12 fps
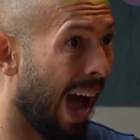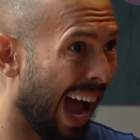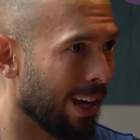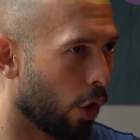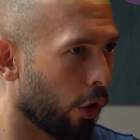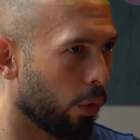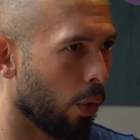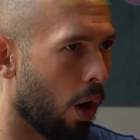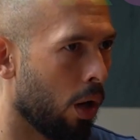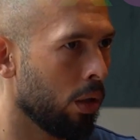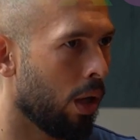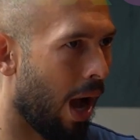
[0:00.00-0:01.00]
I got it
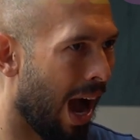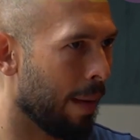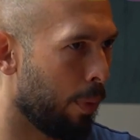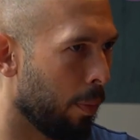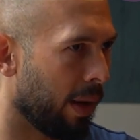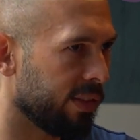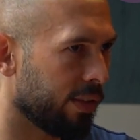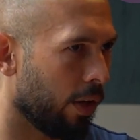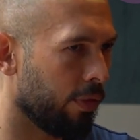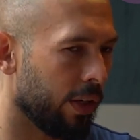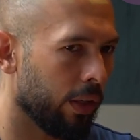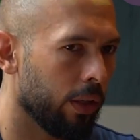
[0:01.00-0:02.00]
wrong. I put
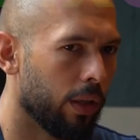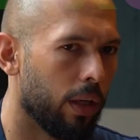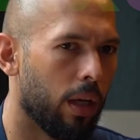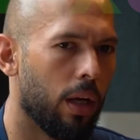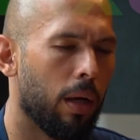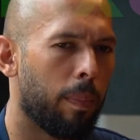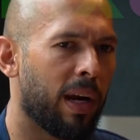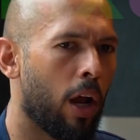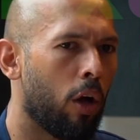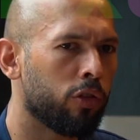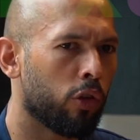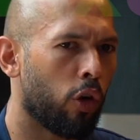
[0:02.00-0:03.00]
myself here. Mm-hmm. But I
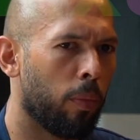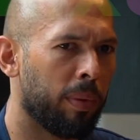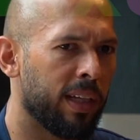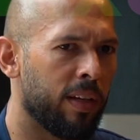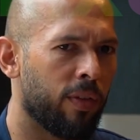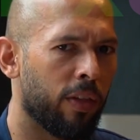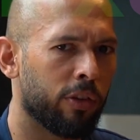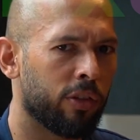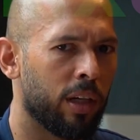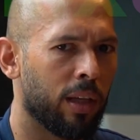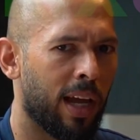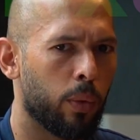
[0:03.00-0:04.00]
also don't believe that there's
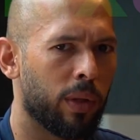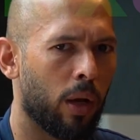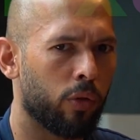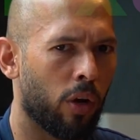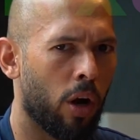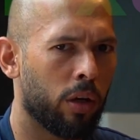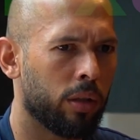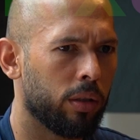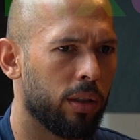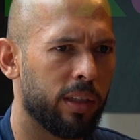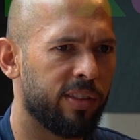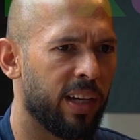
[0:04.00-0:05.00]
any light without dark.
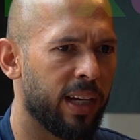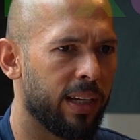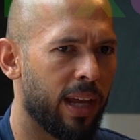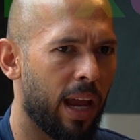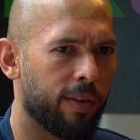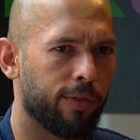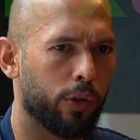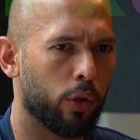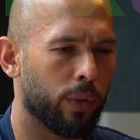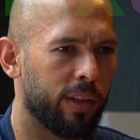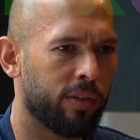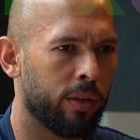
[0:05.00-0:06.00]
It's yin and yang for a
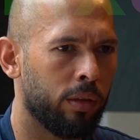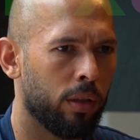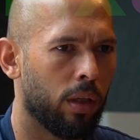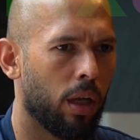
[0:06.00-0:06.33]
reason.